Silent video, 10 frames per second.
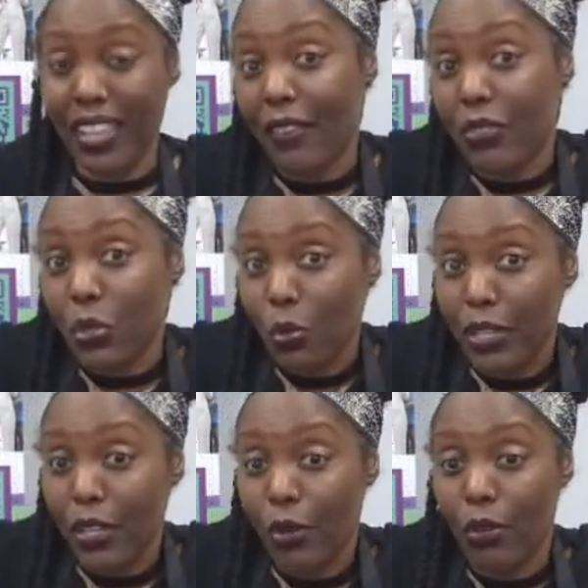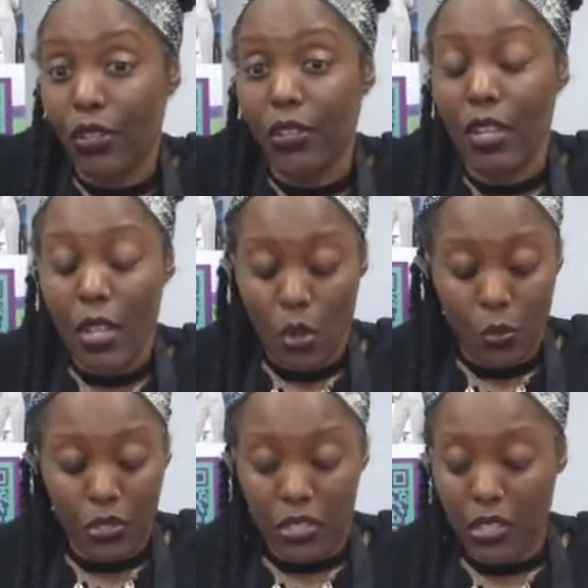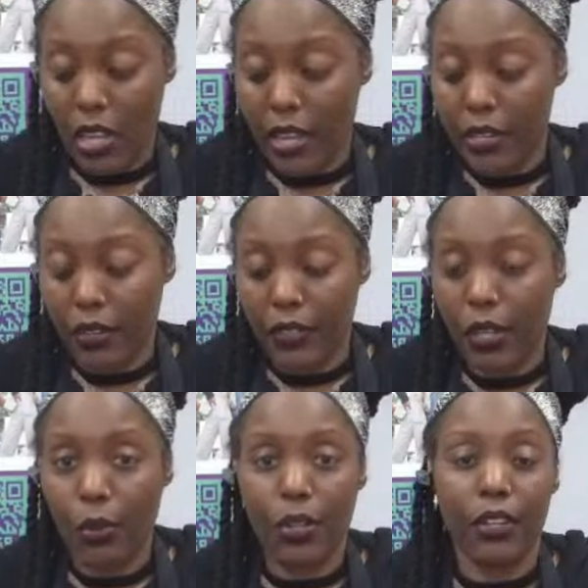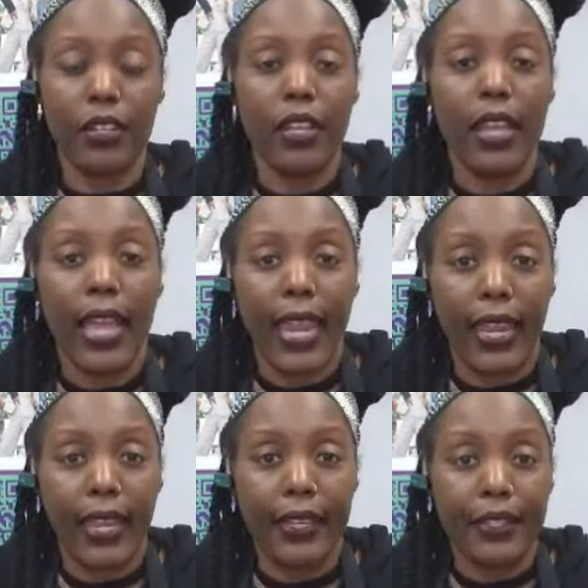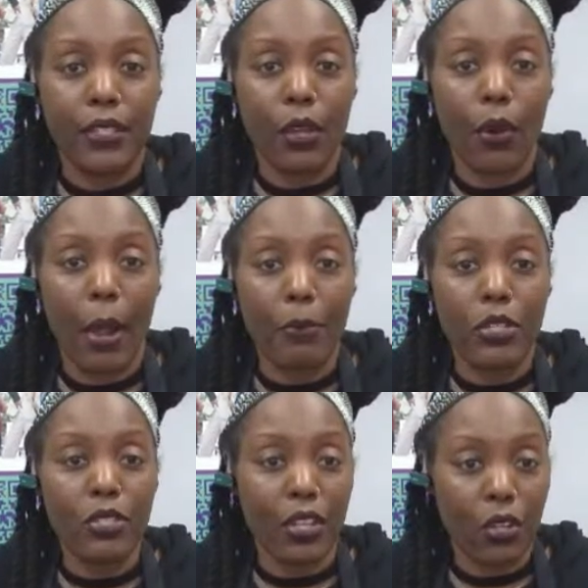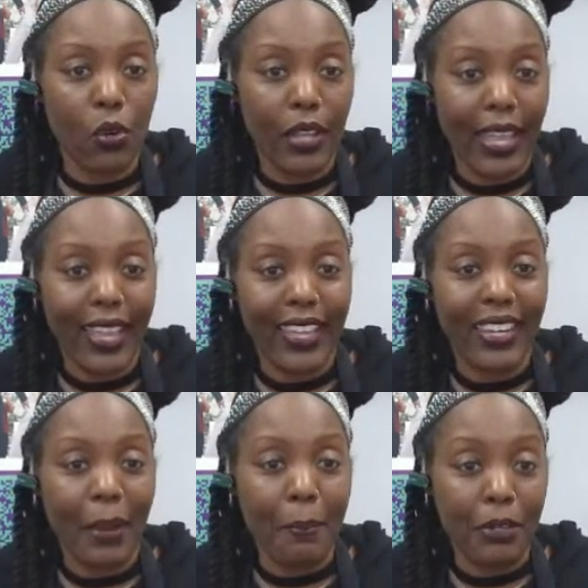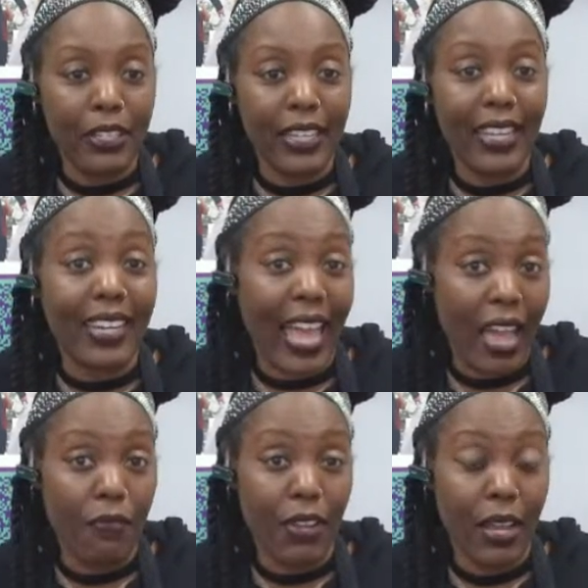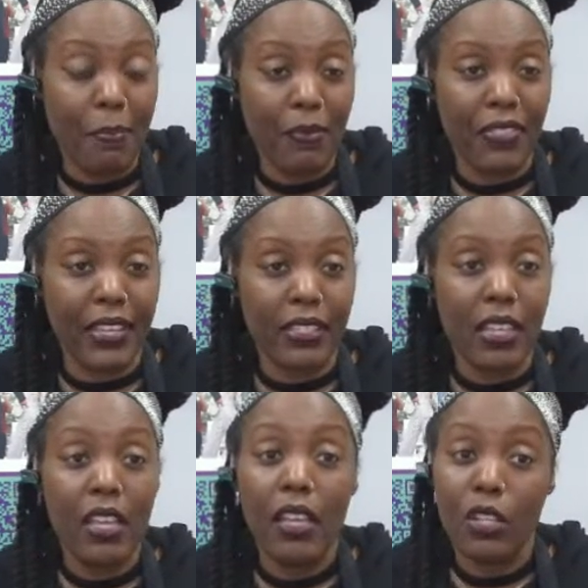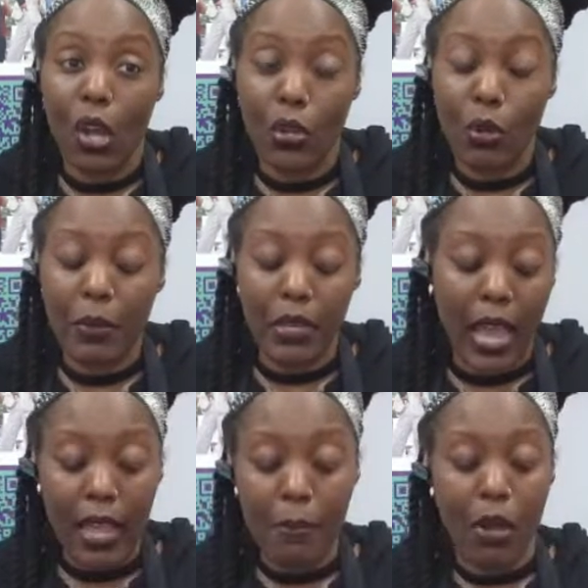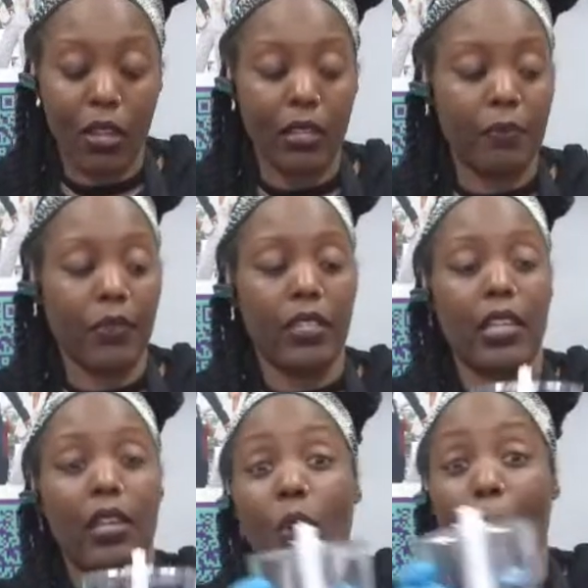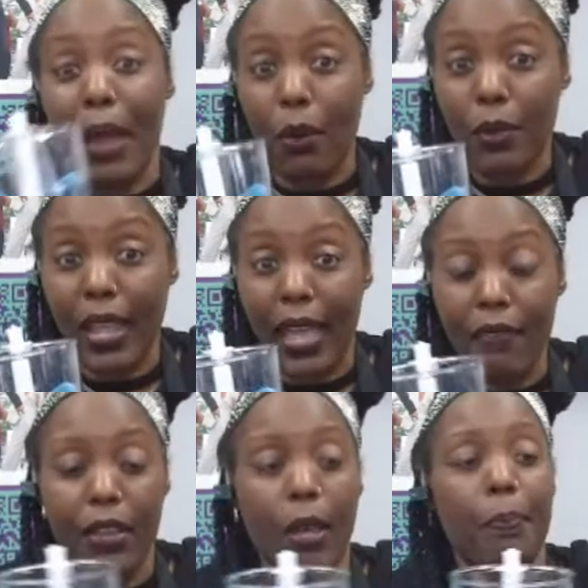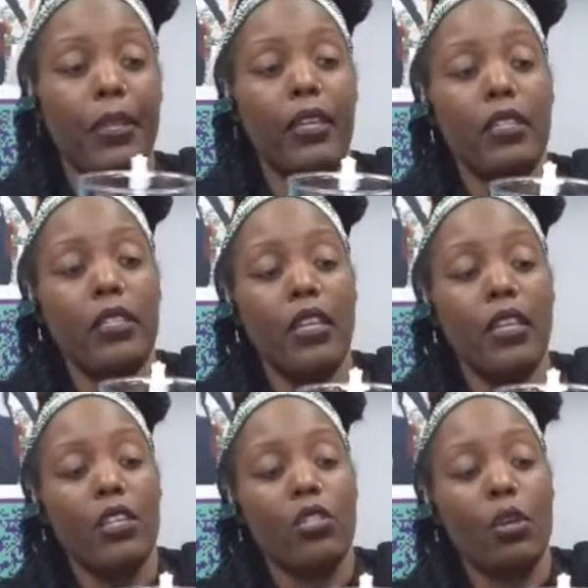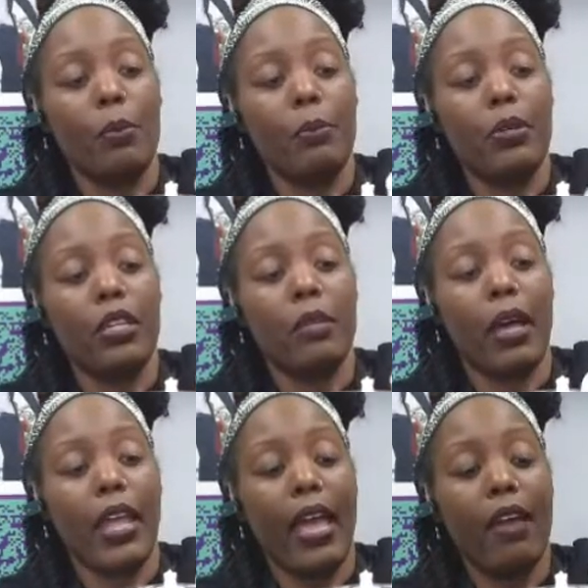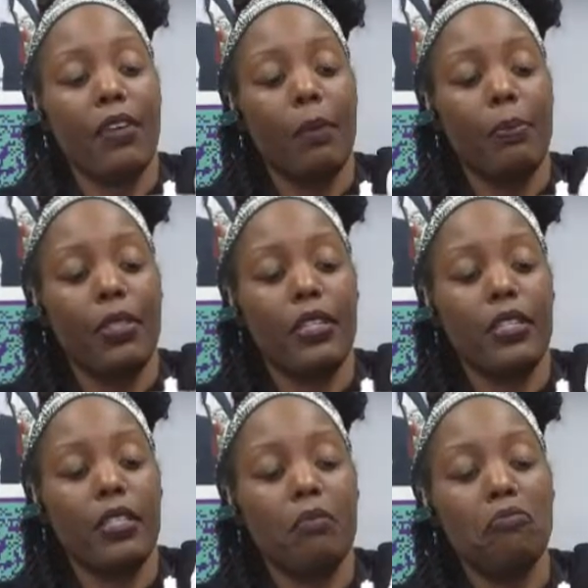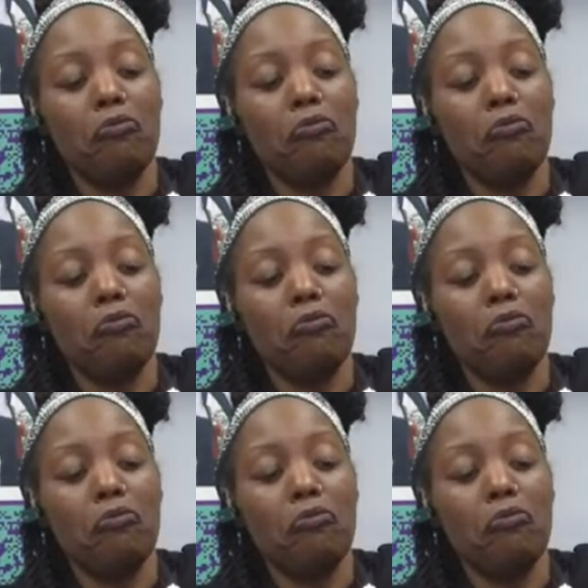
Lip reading: They have soy yogurt, which is a non-dairy yogurt. And so I'm just going to go ahead and put in a half a cup of this. Y'all know I'm going to eyeball it because I know about what a half cup is. So I'm going to put in about a half cup of this.